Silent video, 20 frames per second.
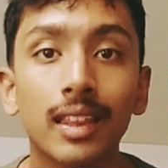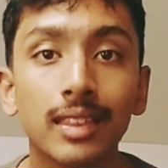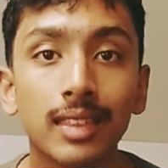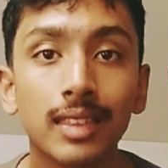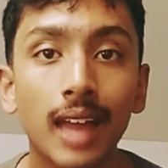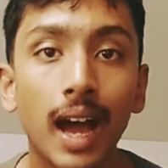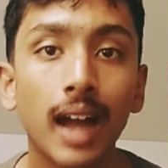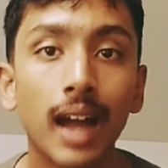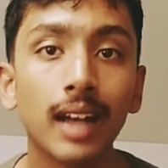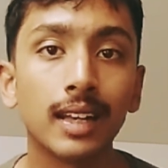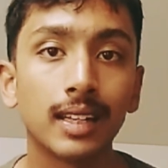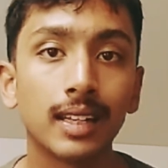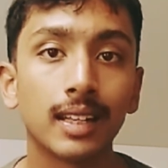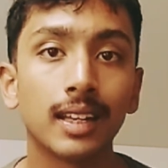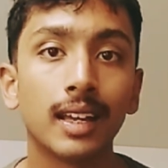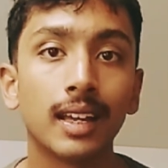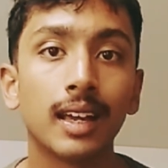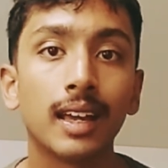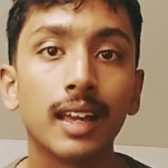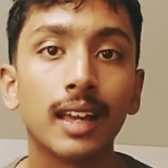
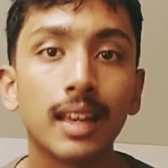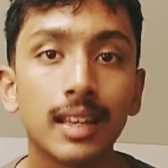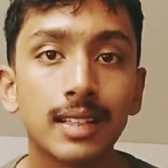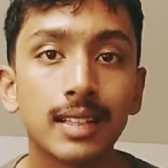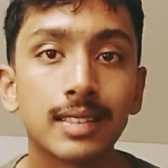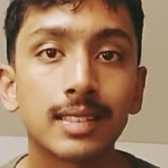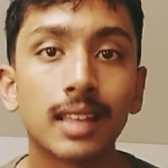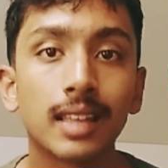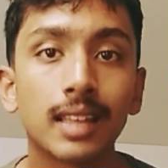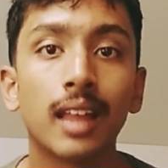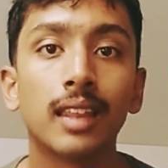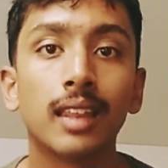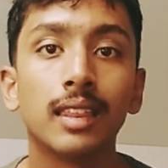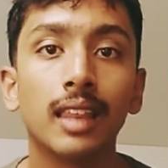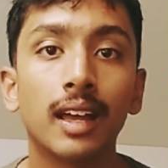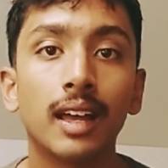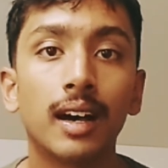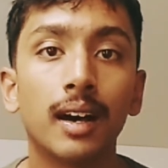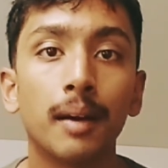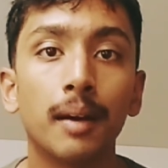That is
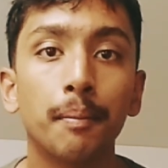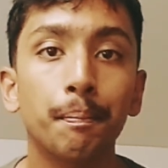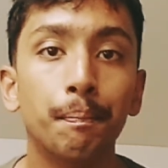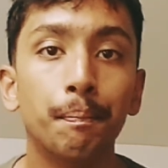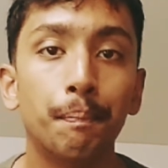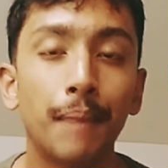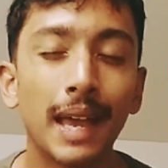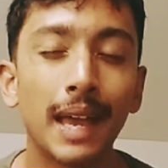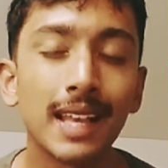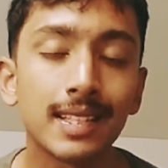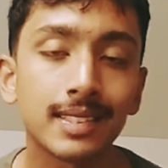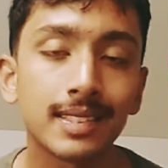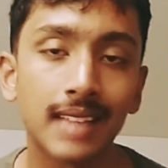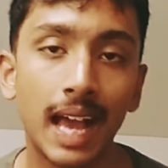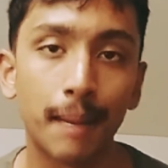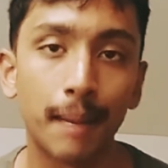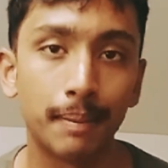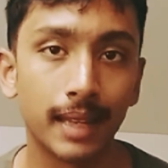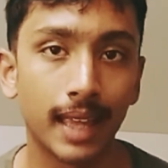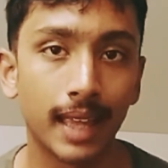the best
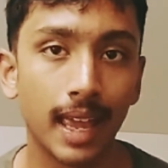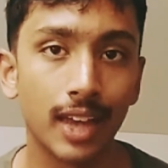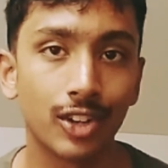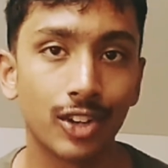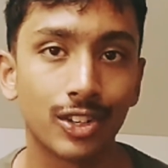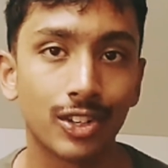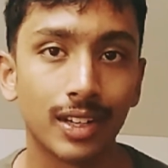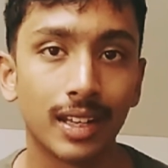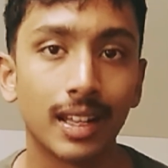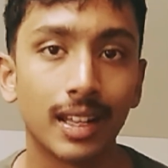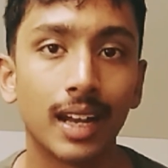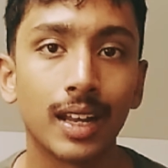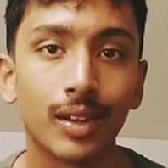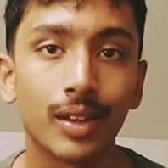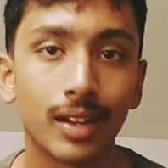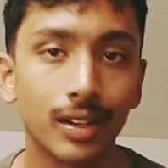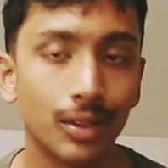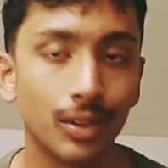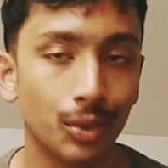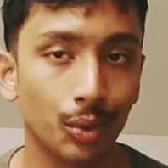application that you
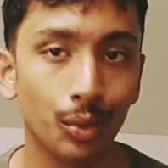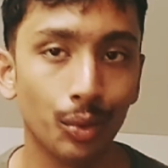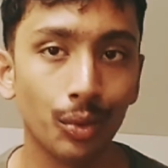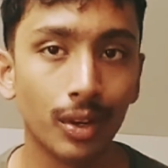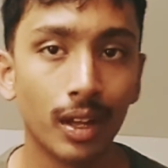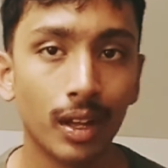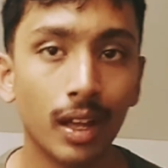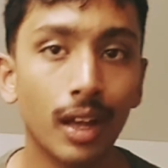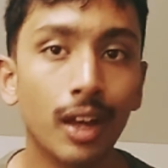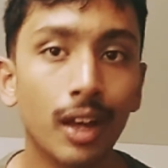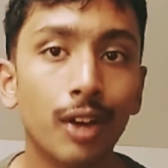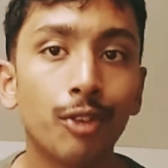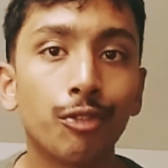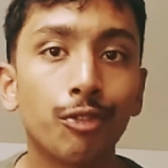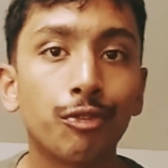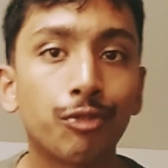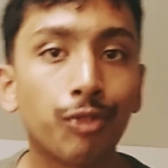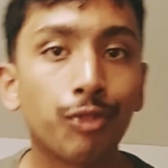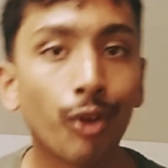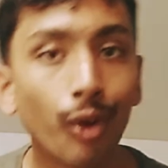can do
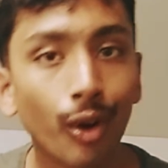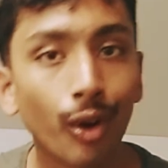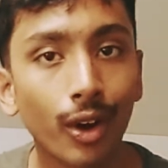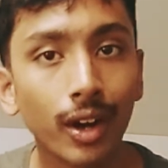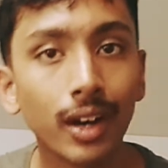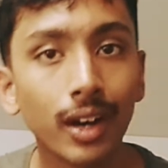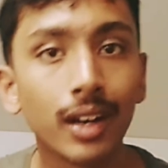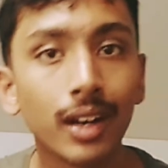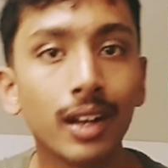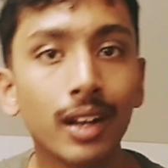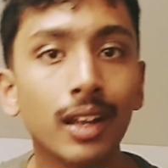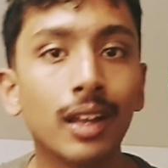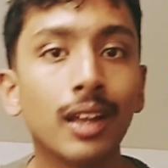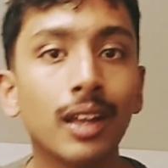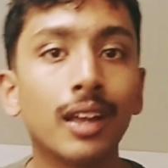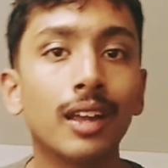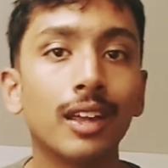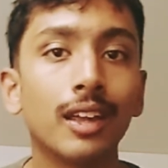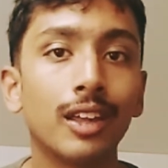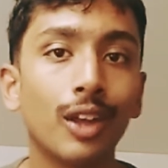for
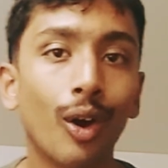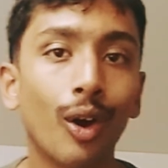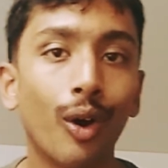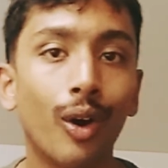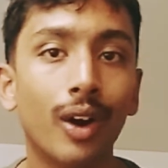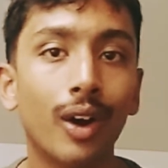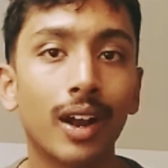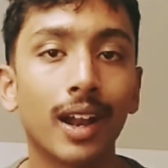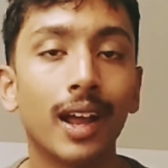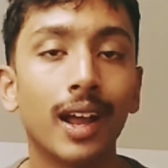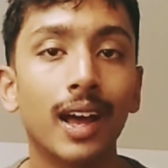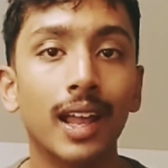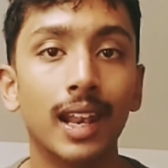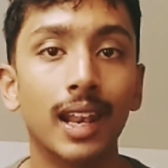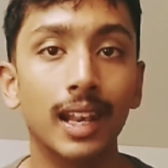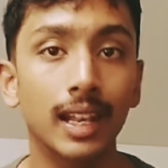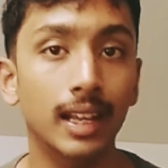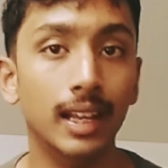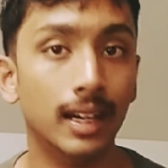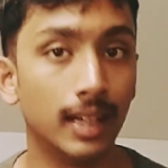your
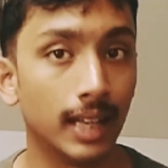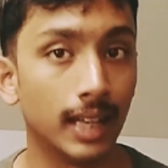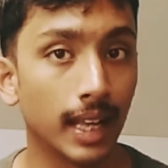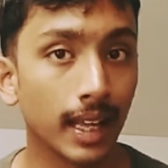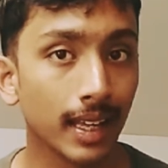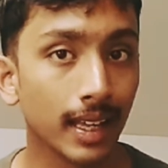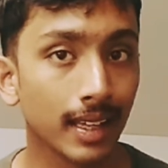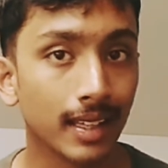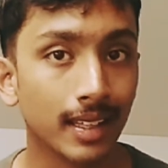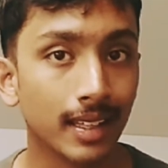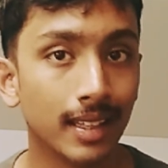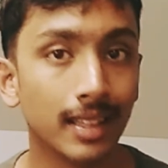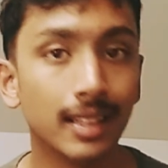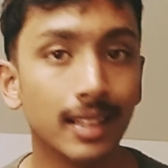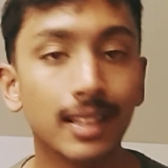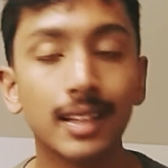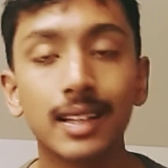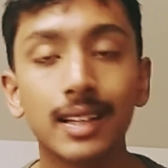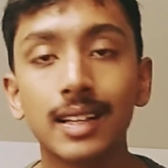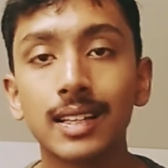learning,
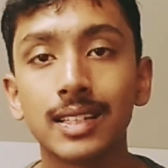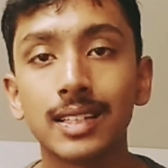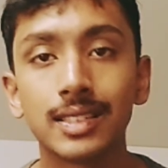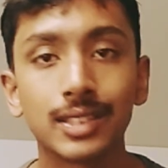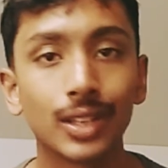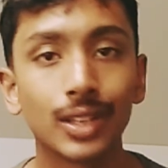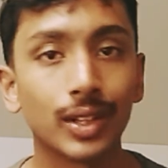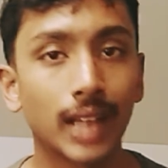so